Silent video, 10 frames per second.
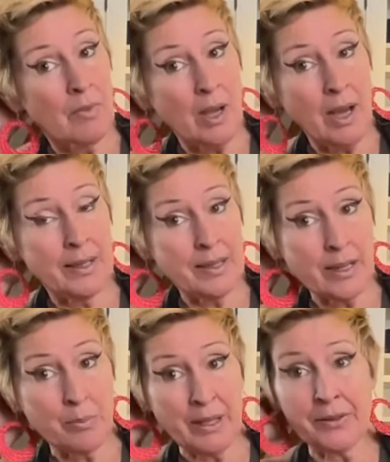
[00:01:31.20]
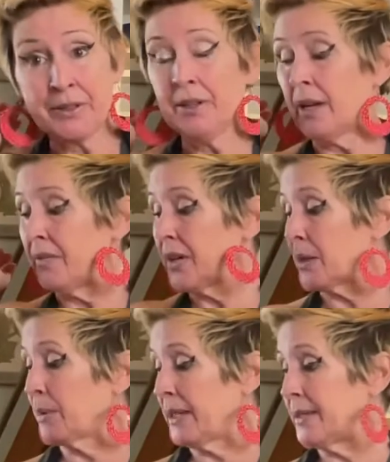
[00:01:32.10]
high-tech blender. I've got a
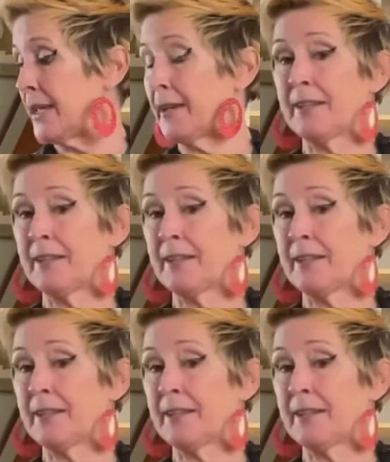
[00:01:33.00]
Blendtec.